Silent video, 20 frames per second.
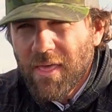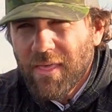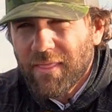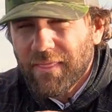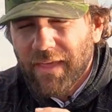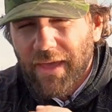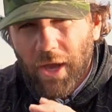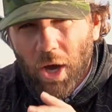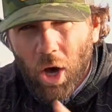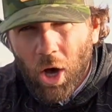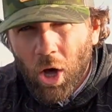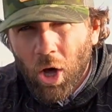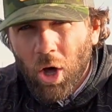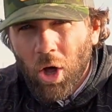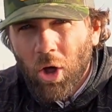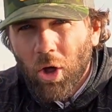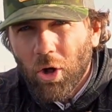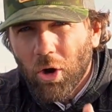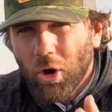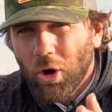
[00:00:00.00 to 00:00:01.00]
They
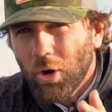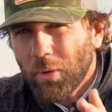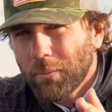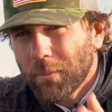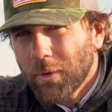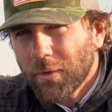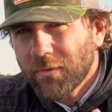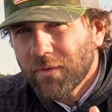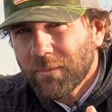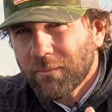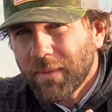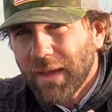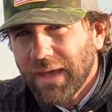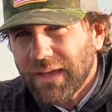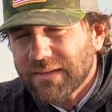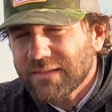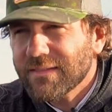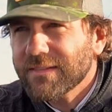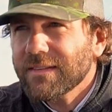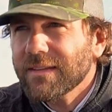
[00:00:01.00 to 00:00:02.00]
all are moving
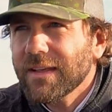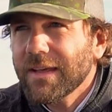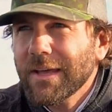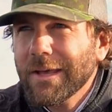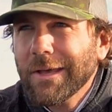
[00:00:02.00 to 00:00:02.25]
baits.